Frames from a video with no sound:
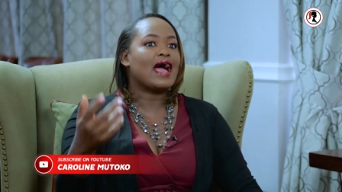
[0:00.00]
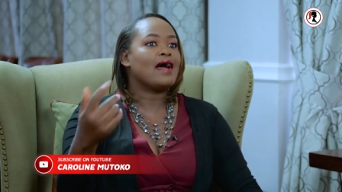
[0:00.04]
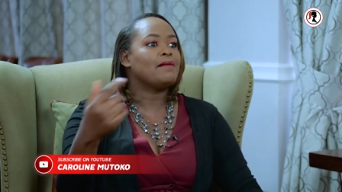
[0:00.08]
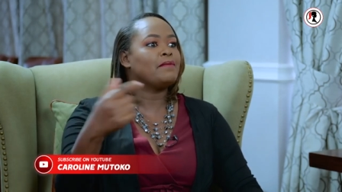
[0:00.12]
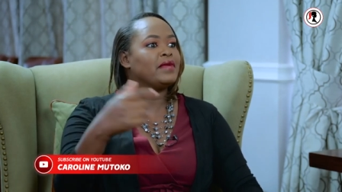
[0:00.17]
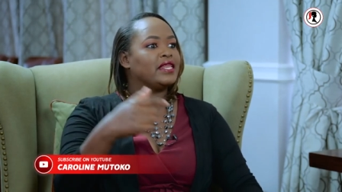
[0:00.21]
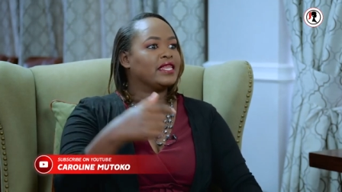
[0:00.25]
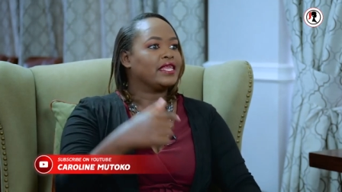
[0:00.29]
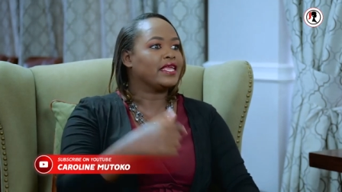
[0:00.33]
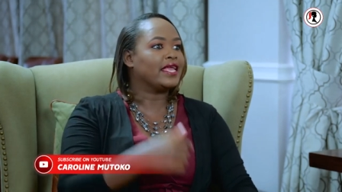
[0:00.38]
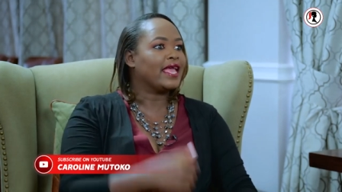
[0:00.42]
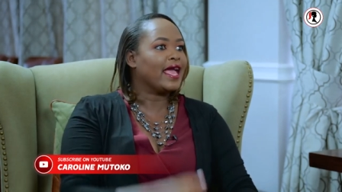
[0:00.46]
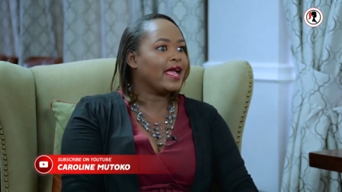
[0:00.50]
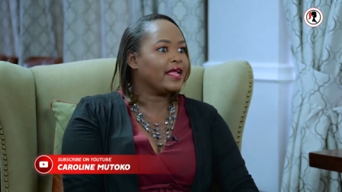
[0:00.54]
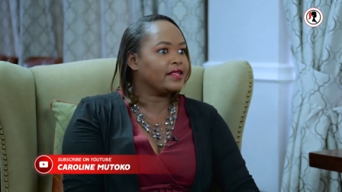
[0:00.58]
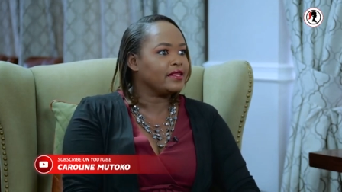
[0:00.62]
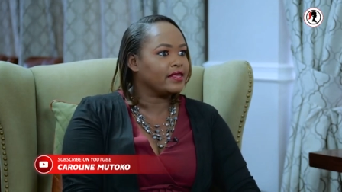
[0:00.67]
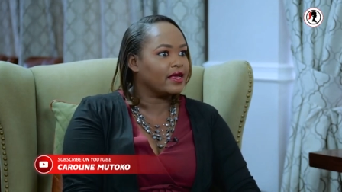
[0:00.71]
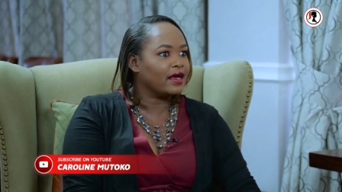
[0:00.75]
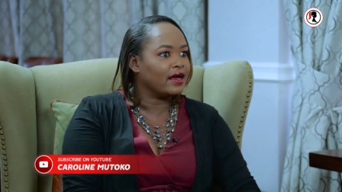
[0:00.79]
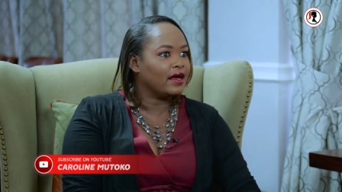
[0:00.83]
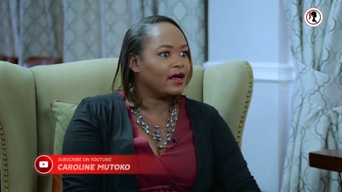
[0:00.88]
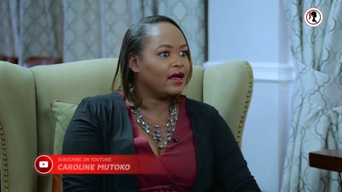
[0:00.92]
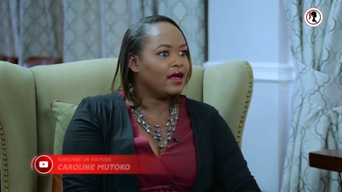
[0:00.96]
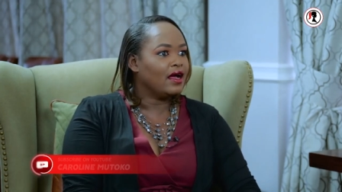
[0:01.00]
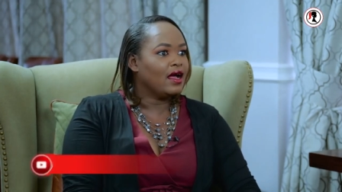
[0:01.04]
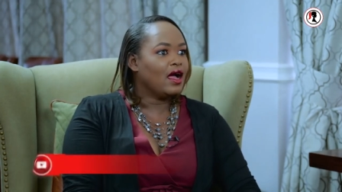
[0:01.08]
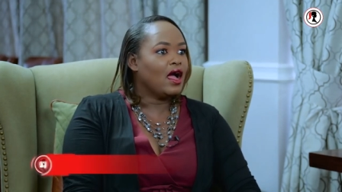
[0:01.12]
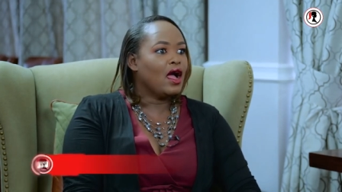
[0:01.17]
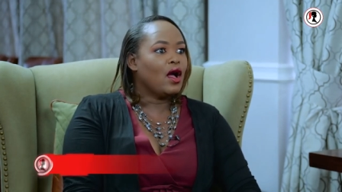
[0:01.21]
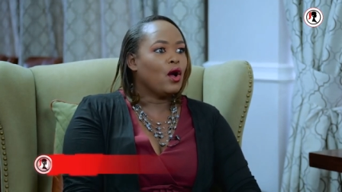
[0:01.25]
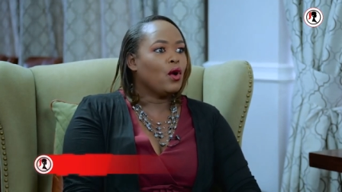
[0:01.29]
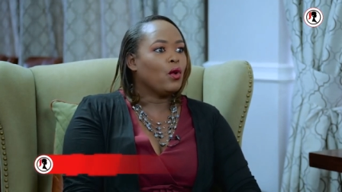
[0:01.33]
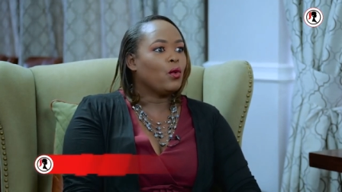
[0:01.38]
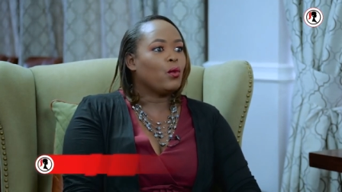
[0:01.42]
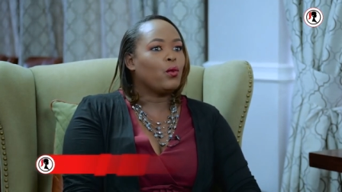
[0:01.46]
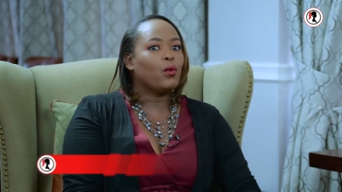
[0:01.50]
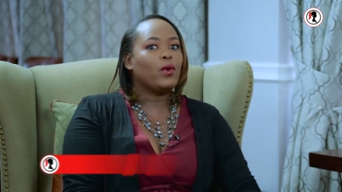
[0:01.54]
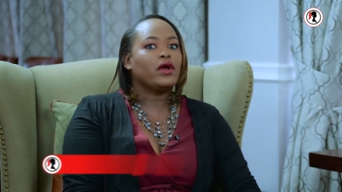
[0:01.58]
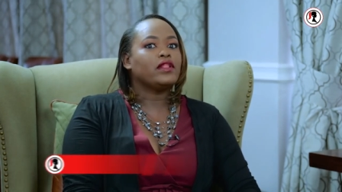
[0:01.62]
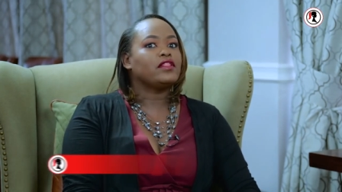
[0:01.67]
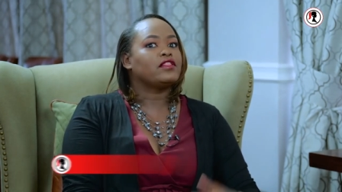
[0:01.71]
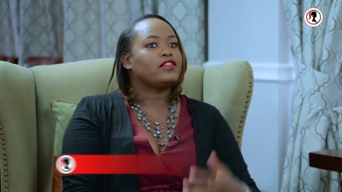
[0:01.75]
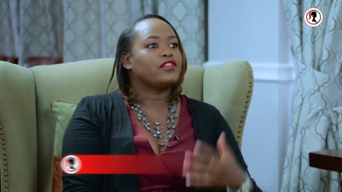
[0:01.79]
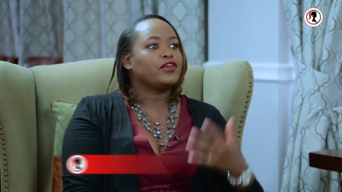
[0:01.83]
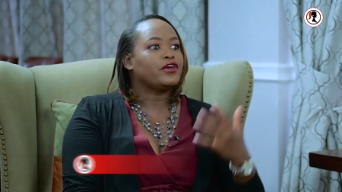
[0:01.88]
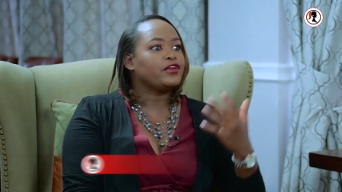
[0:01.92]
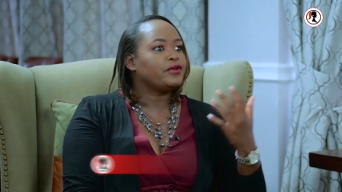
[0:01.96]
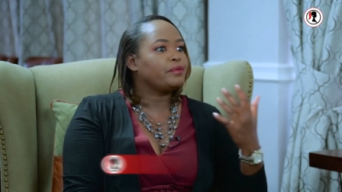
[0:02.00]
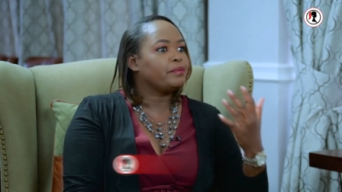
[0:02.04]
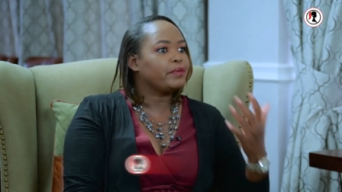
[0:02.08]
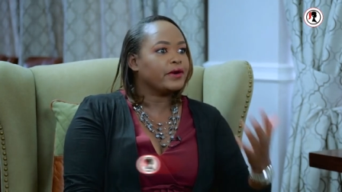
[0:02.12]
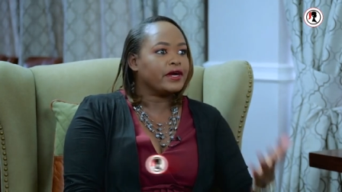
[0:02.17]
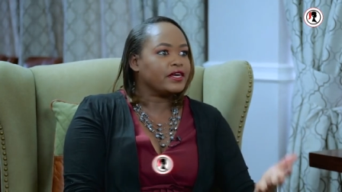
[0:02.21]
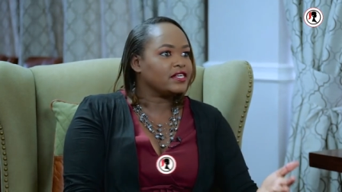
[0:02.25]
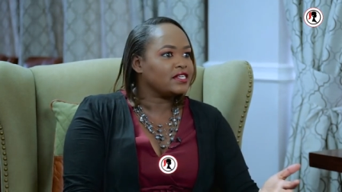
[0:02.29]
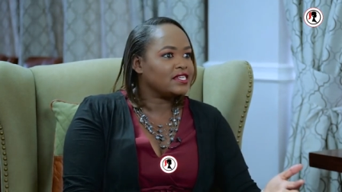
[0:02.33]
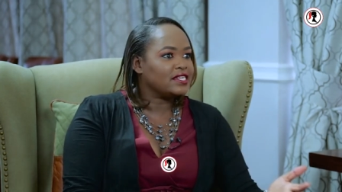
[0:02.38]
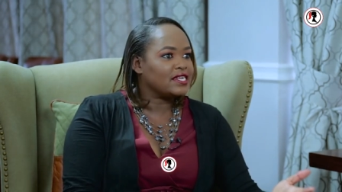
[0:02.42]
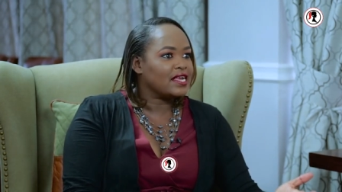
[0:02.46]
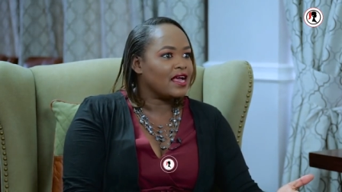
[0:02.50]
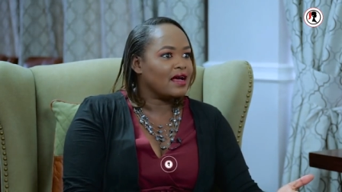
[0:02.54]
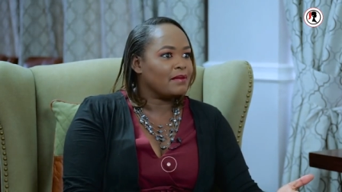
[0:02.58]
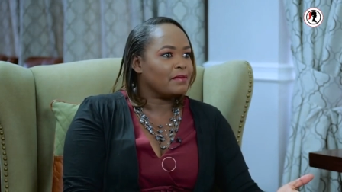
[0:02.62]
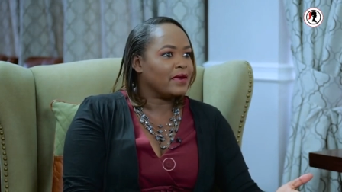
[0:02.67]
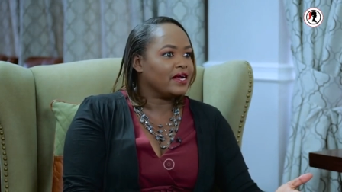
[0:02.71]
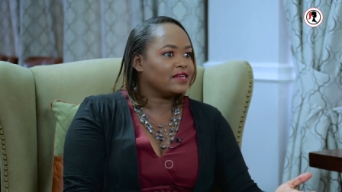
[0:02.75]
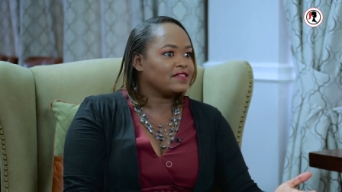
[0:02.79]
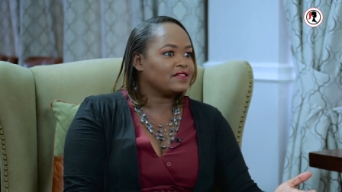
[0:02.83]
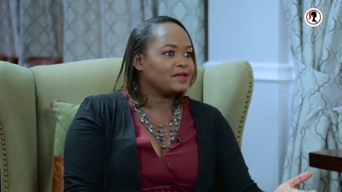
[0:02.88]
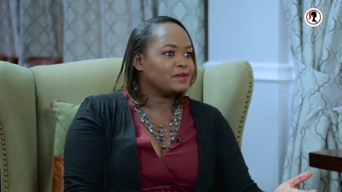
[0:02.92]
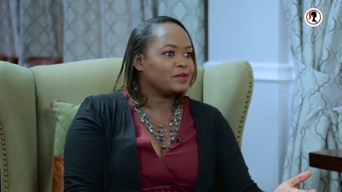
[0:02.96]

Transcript: I'm in Kenya. What third party am I